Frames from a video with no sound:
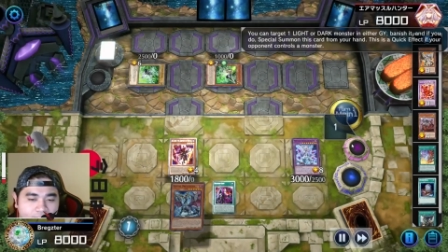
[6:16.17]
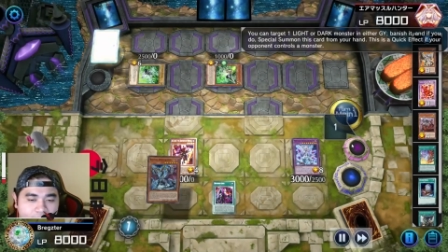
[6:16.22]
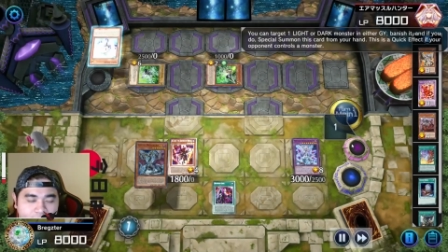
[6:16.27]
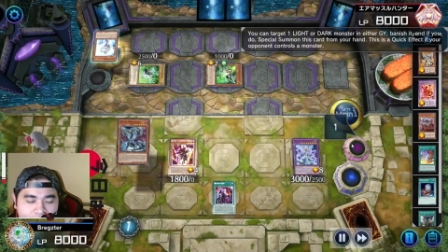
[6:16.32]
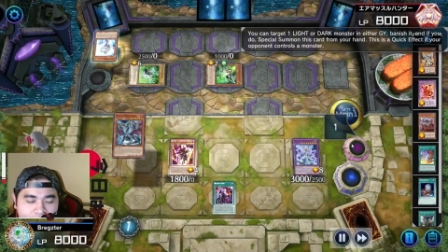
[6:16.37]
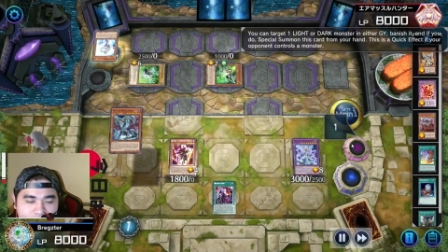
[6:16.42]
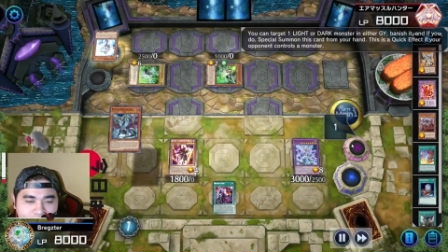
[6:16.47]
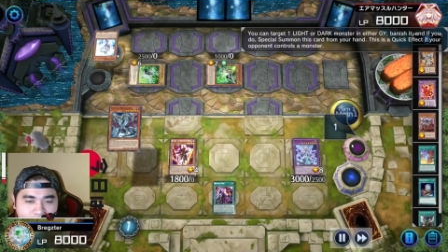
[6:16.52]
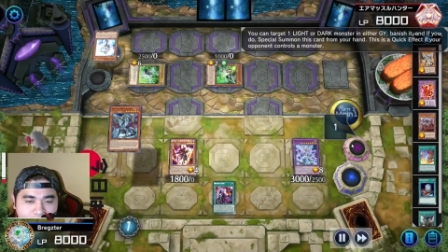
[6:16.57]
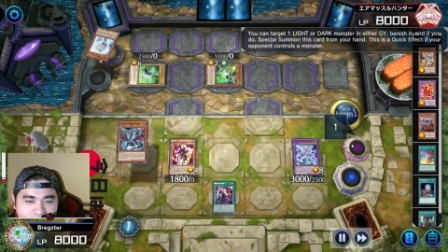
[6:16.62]

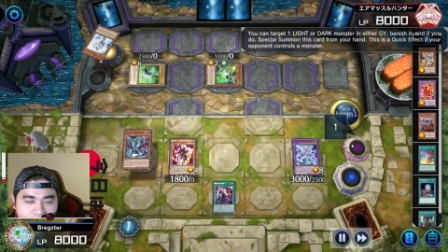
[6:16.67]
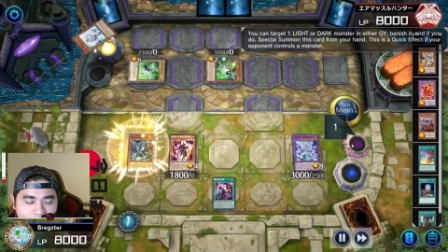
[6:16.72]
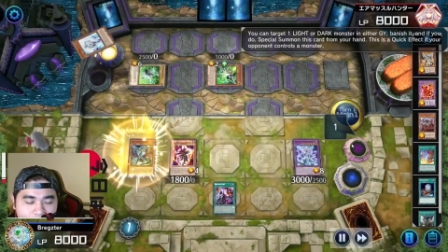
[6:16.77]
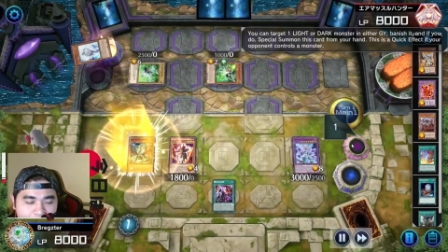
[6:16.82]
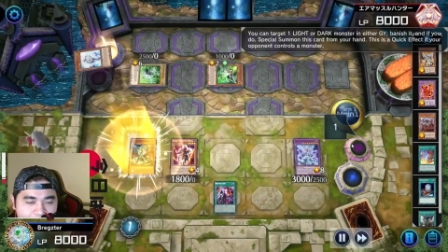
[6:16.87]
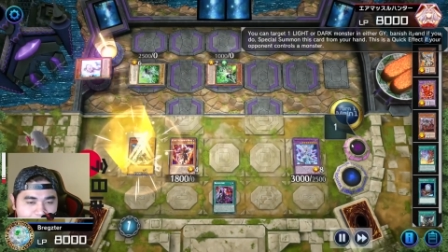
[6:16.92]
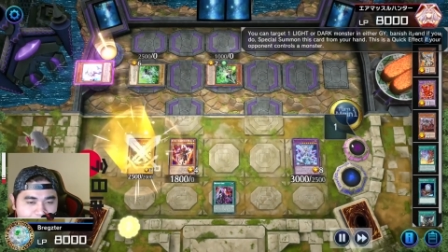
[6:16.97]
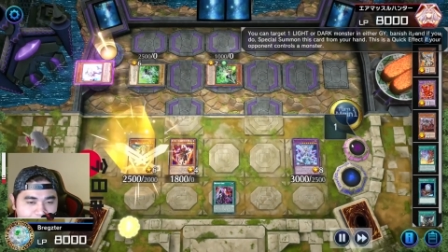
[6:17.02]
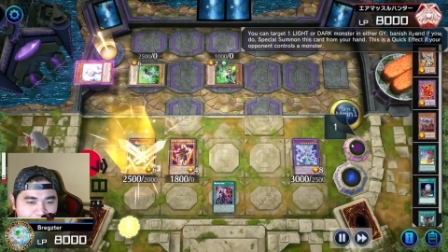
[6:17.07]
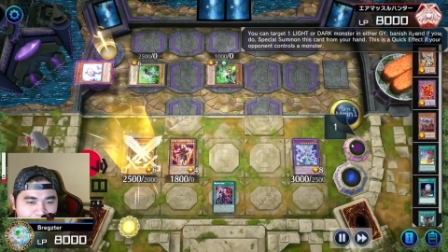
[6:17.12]
So,
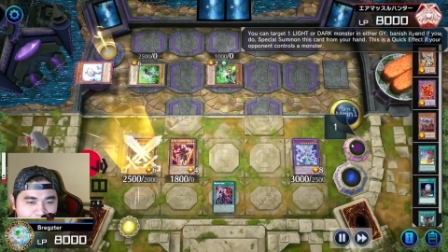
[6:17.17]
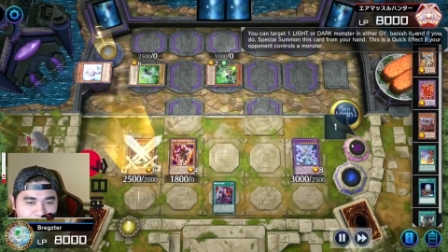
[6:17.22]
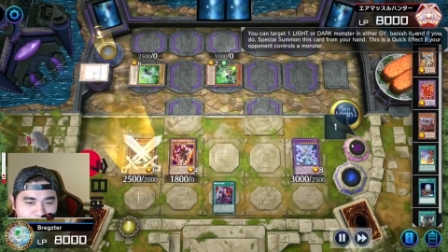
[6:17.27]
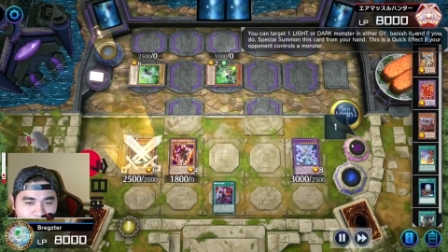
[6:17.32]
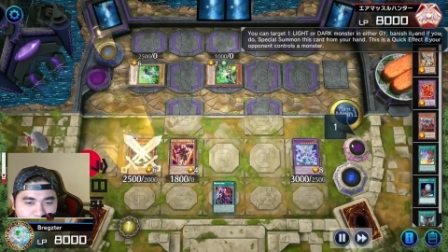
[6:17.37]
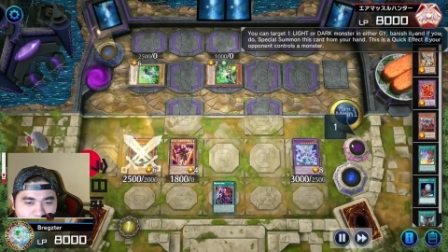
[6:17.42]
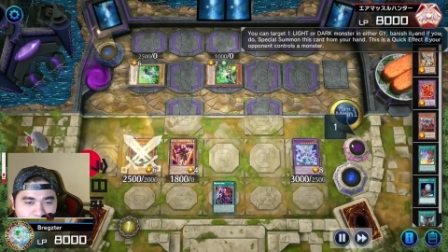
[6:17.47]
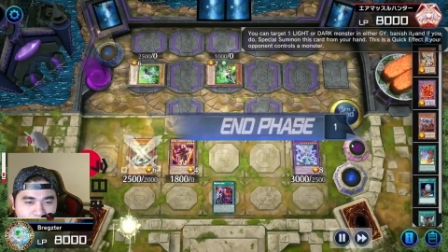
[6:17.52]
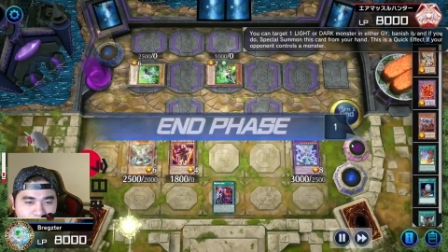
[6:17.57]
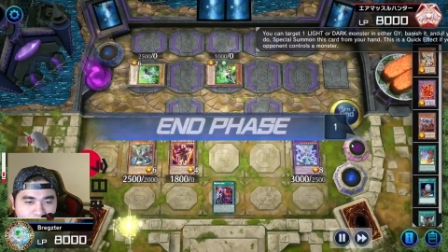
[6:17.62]

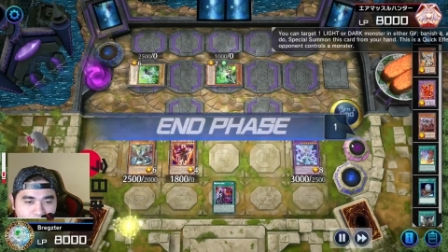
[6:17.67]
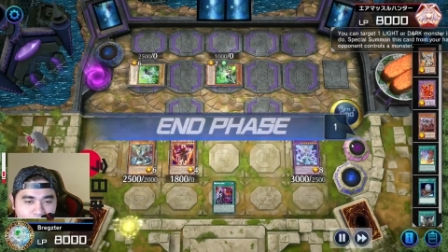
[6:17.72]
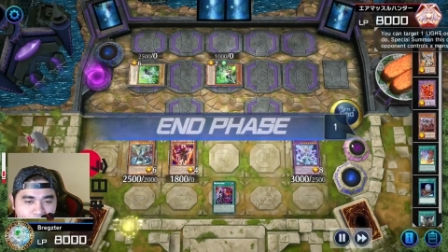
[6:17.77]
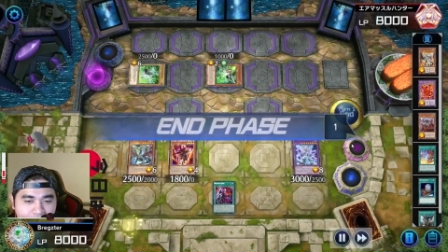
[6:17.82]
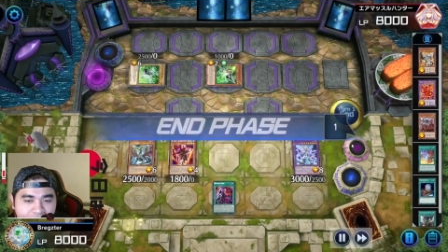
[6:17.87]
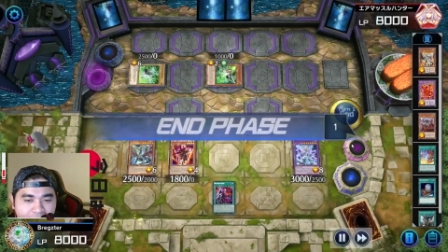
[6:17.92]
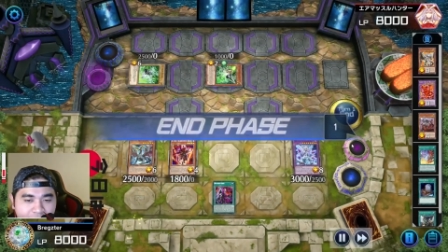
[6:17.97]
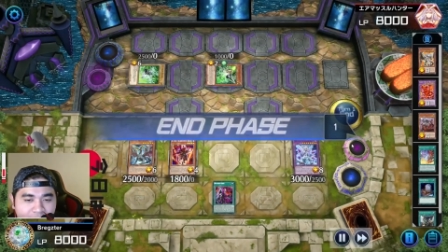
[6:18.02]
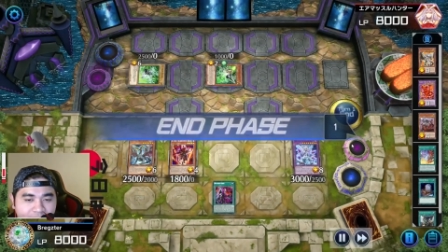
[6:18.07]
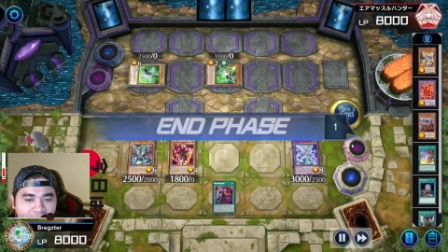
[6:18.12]

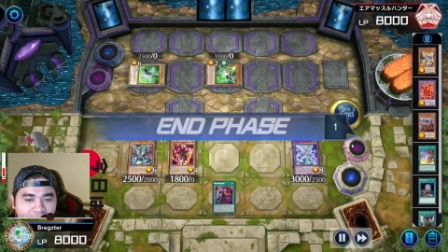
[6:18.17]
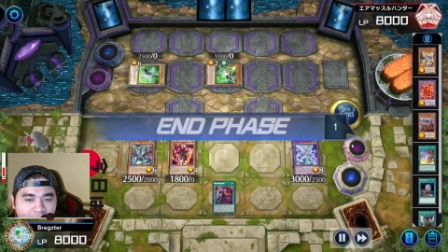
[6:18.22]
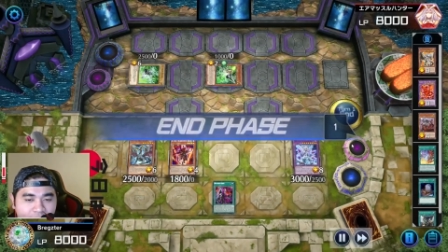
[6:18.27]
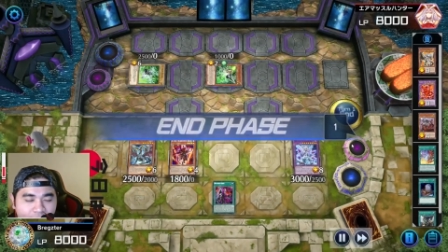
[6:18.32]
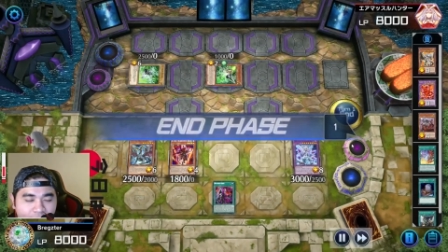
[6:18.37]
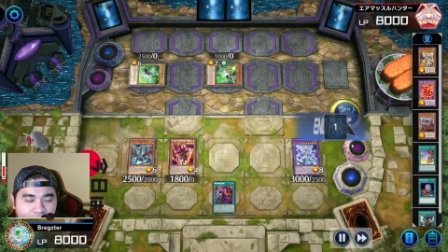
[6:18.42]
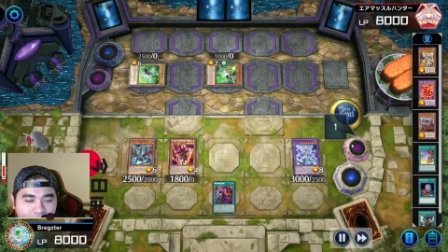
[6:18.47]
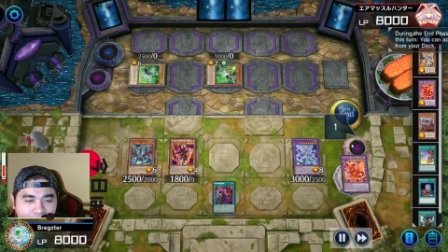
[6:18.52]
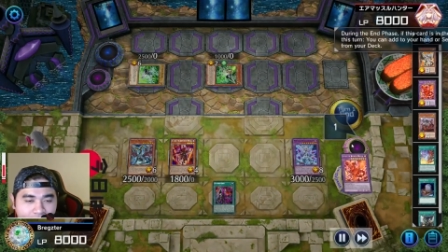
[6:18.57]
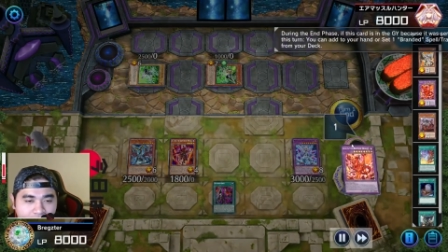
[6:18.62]
with
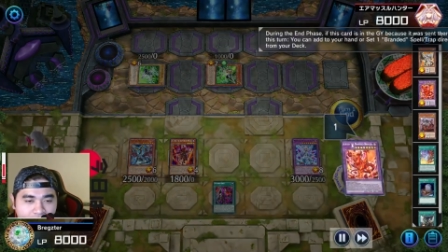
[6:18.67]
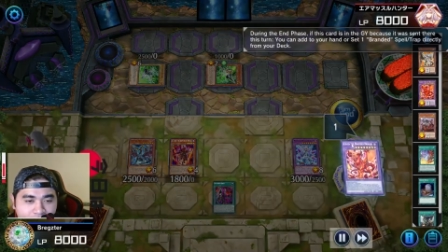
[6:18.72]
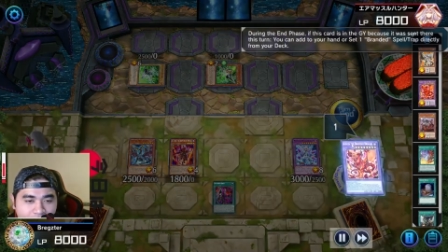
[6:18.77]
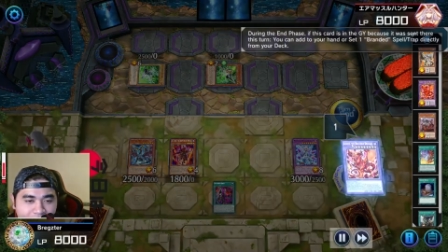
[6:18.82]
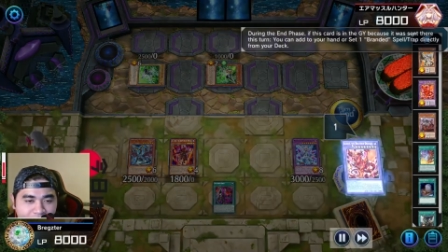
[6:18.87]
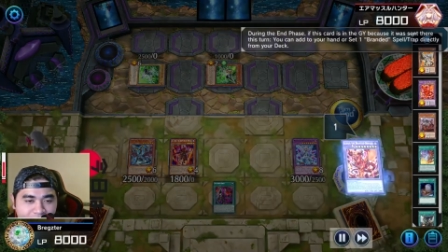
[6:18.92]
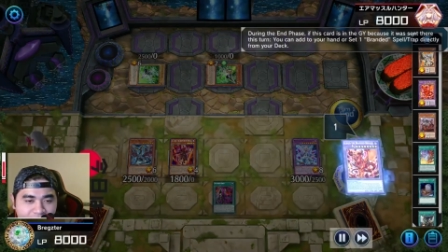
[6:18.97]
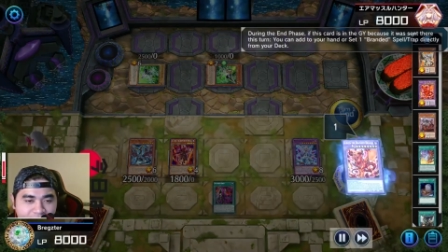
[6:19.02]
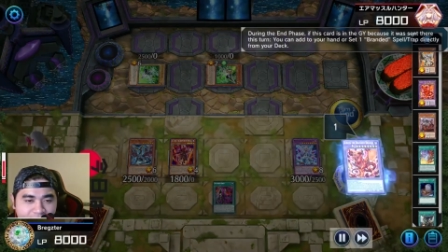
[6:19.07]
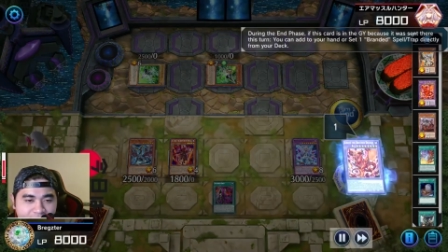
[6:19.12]

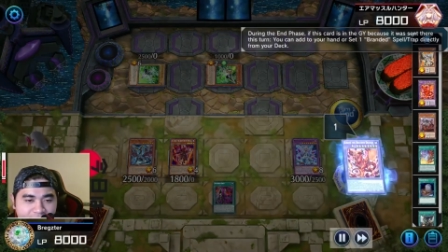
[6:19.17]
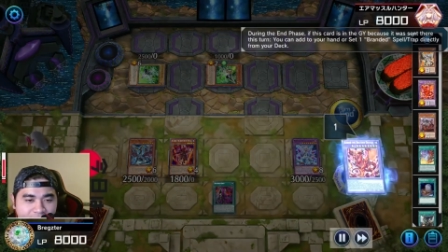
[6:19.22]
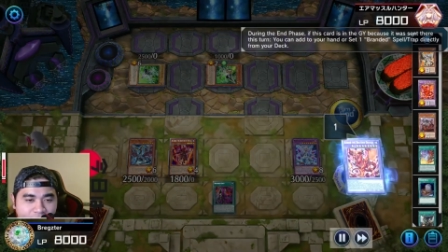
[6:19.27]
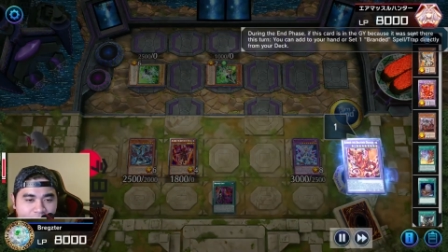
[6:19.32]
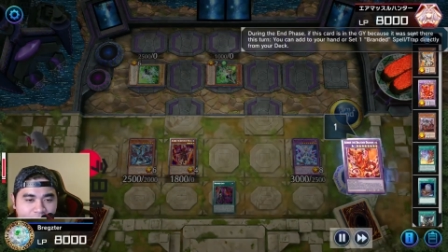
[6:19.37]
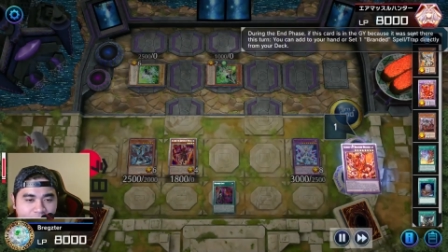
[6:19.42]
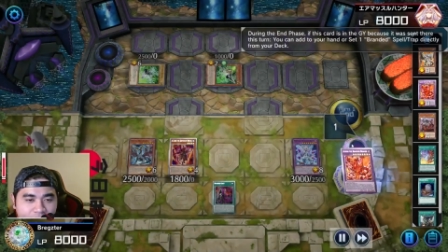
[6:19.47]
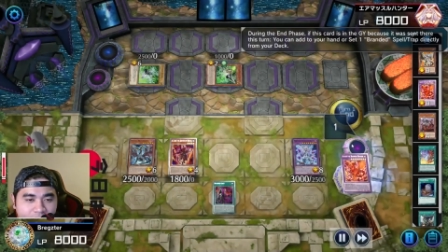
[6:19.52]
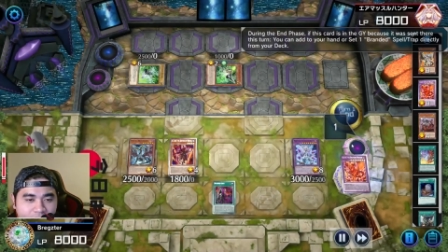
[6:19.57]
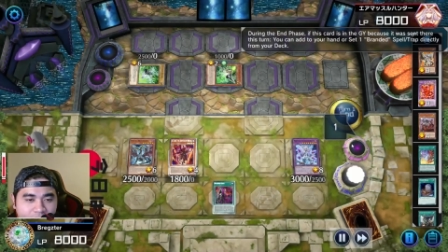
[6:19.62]

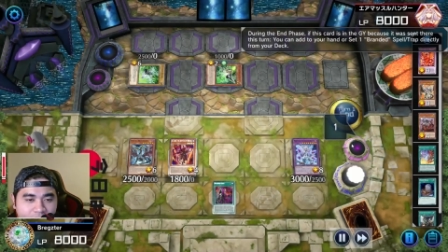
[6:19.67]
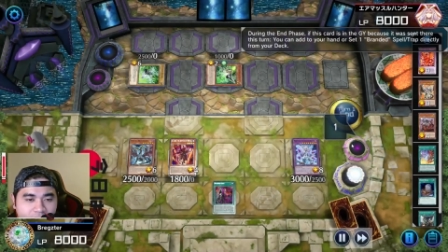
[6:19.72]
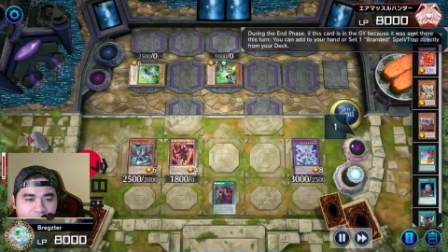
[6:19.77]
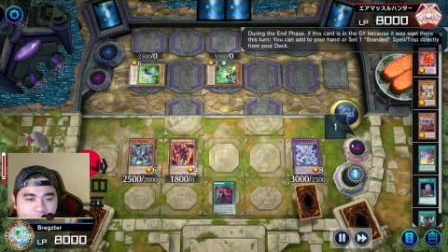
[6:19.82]
that, we